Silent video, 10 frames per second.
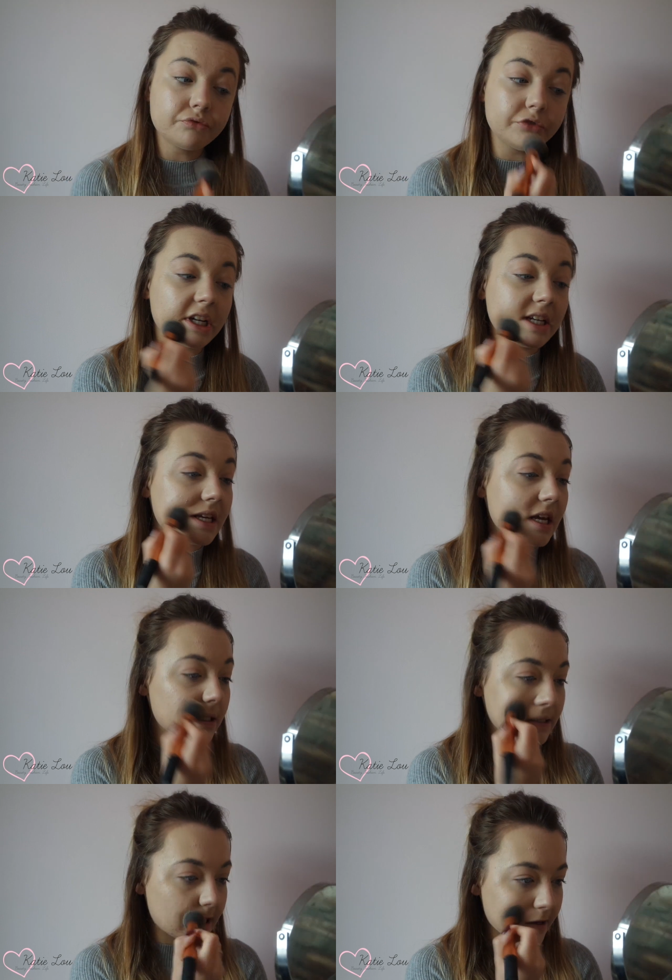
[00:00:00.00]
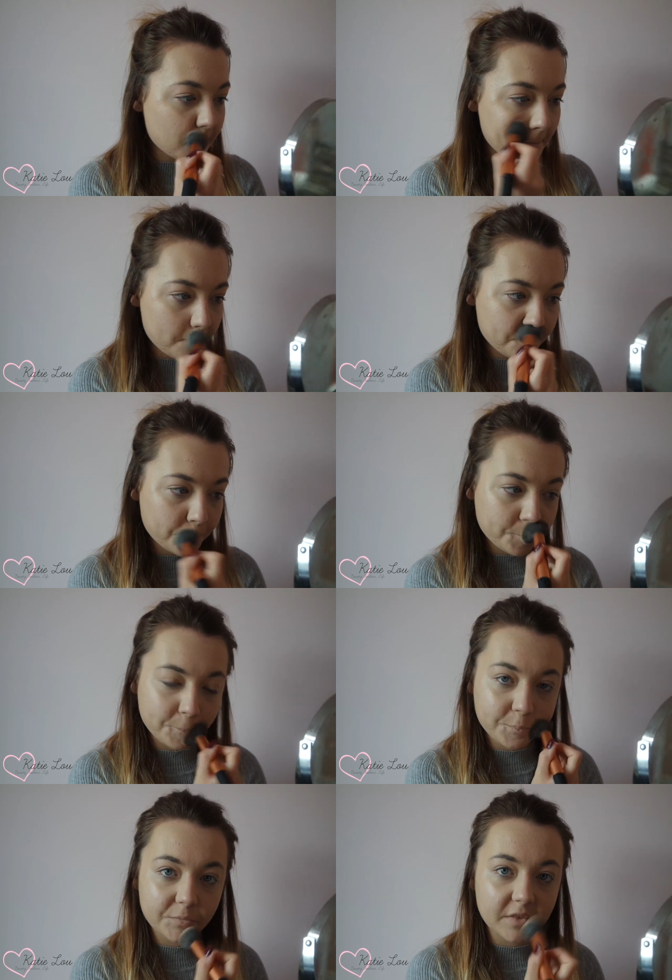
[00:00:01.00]
really easily.
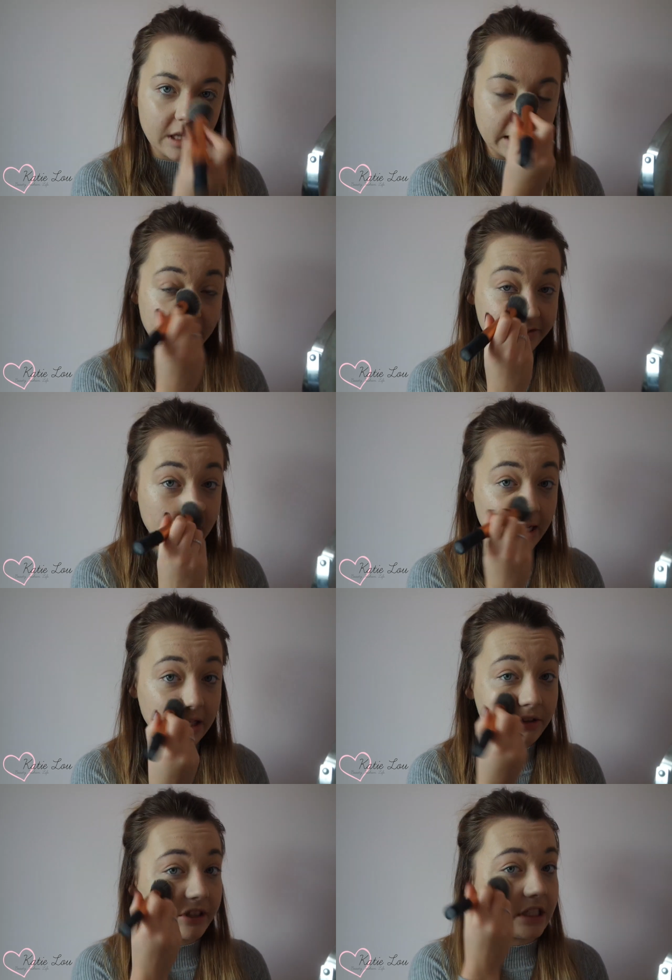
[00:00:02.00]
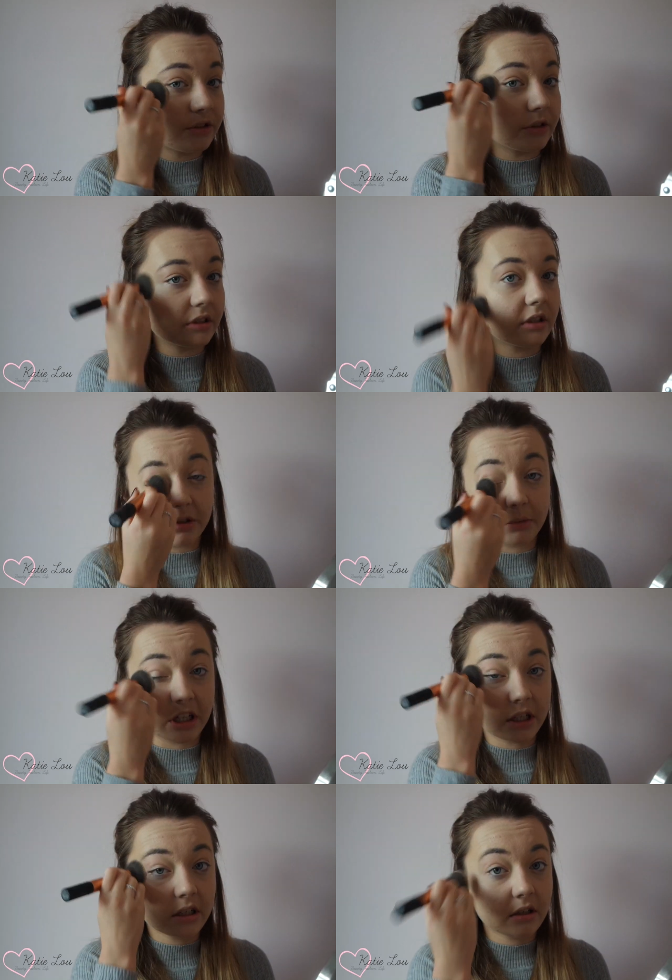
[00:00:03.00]
Like I've nearly already done, it took me
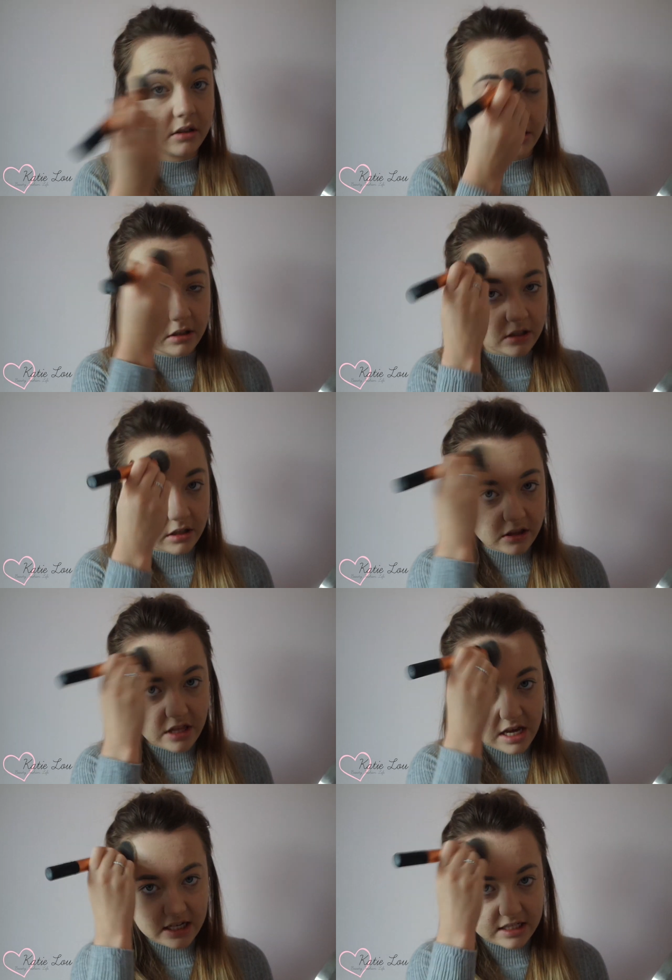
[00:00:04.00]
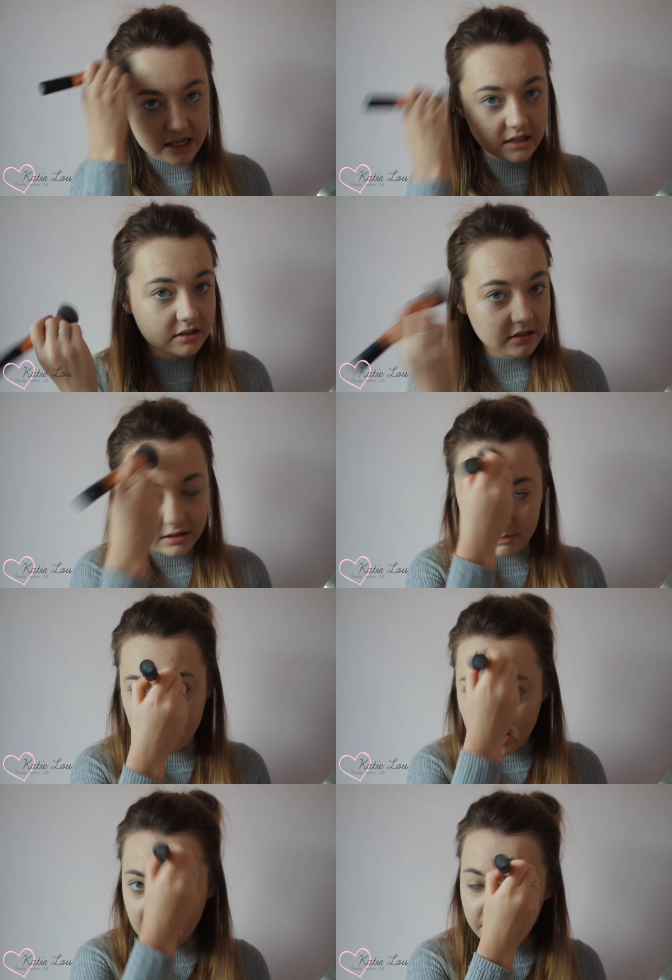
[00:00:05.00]
like 30 seconds,
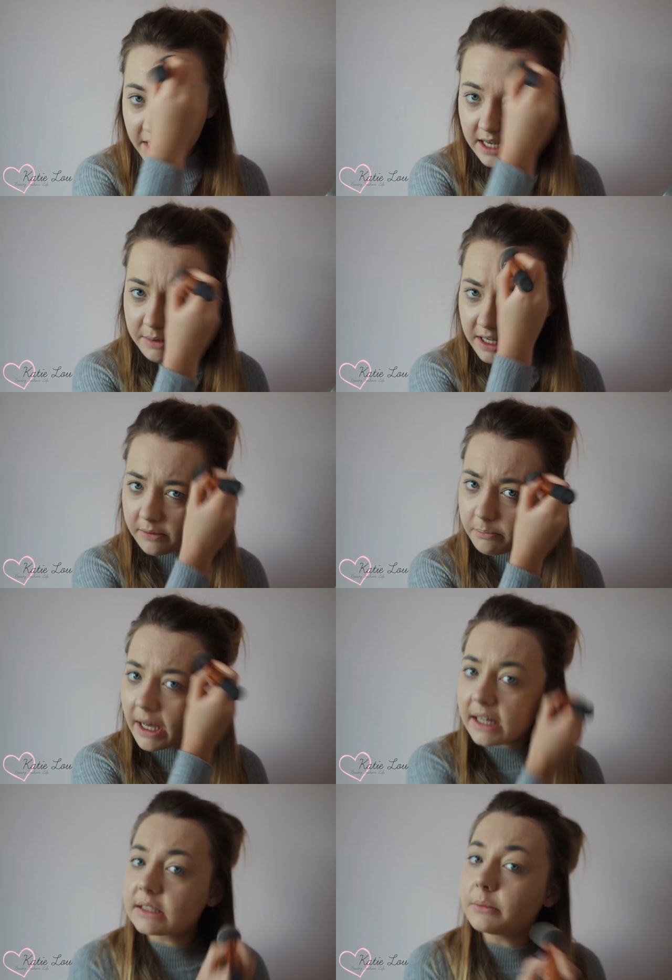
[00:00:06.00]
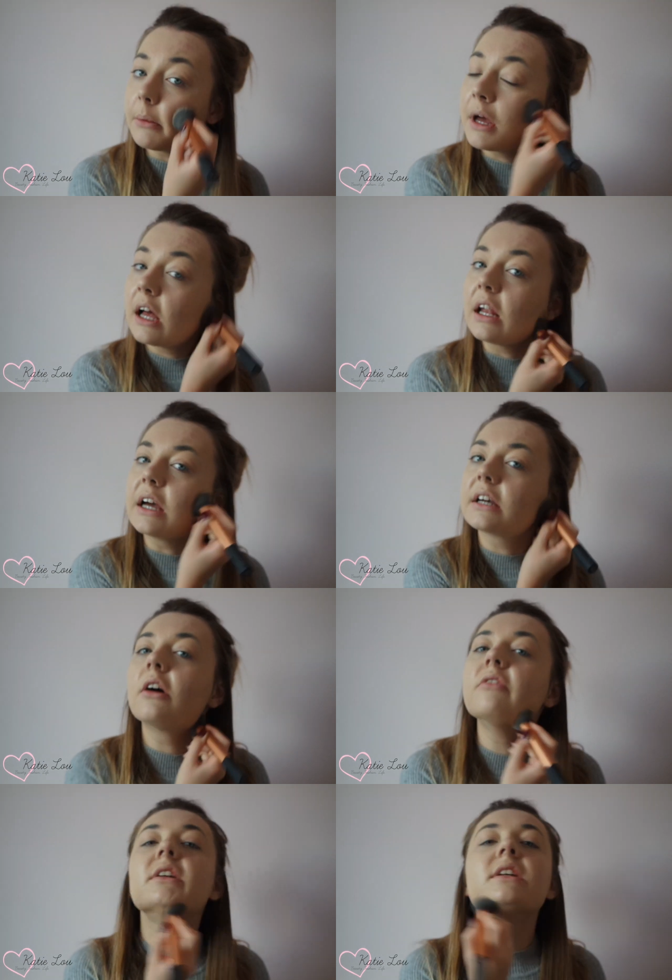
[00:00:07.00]
minute maybe, maximum. Like
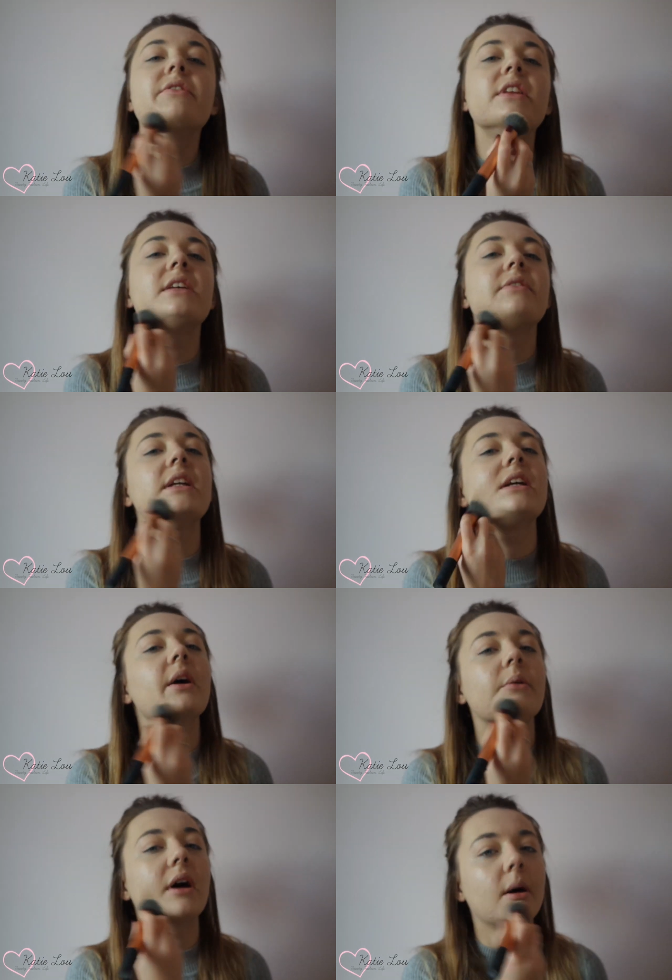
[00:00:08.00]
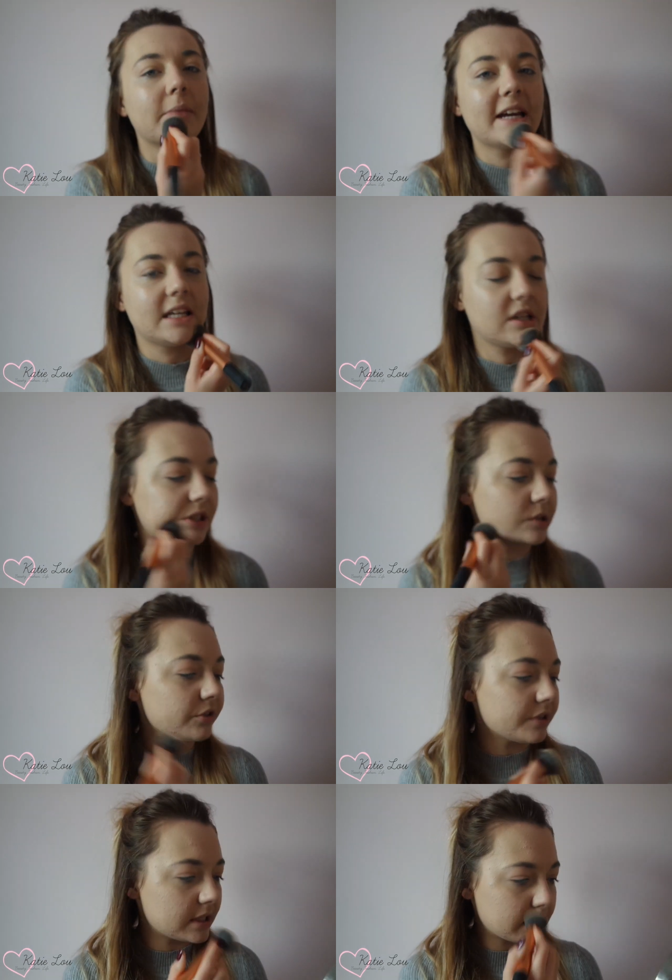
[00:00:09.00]
obviously for this video, I'm making
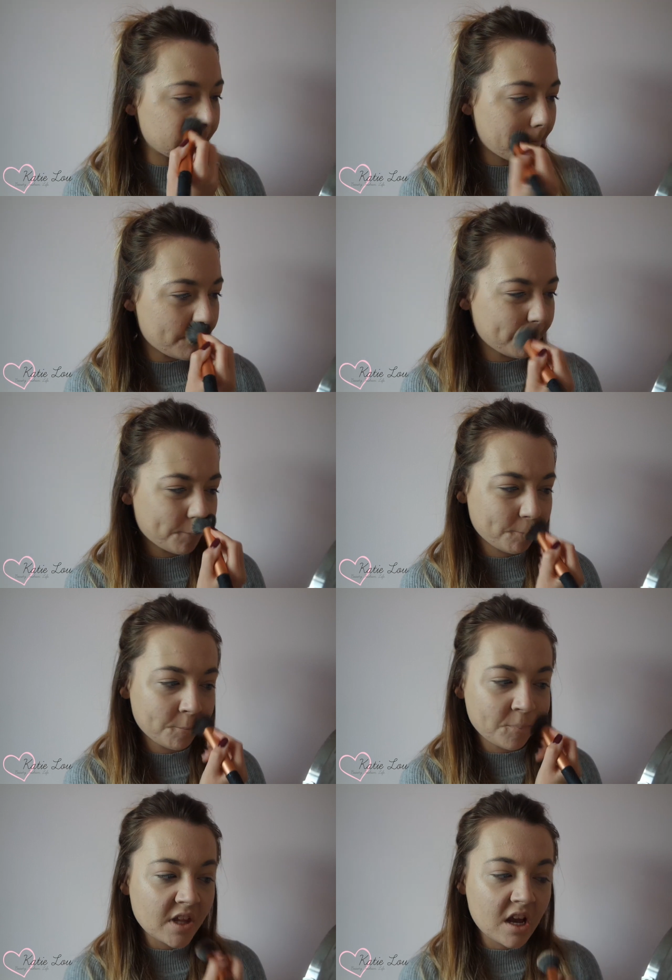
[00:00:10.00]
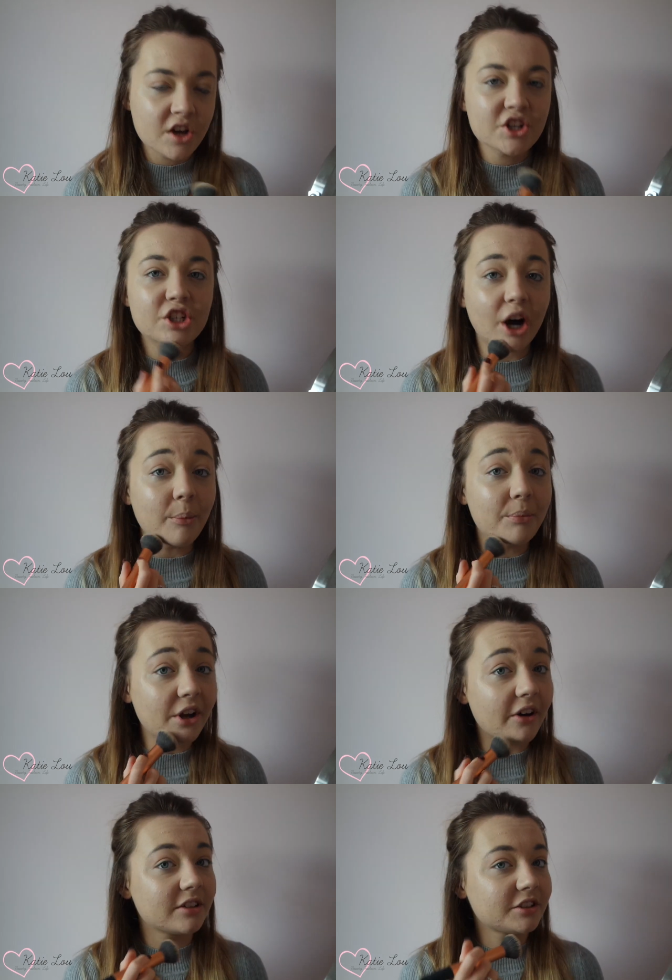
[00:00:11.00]
sure it's top
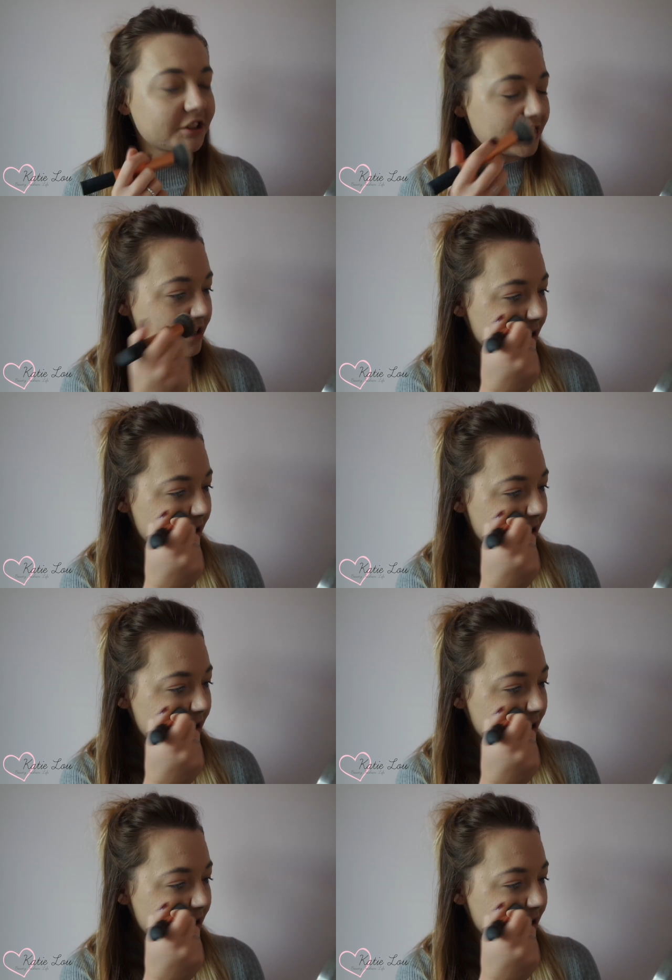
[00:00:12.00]
notch.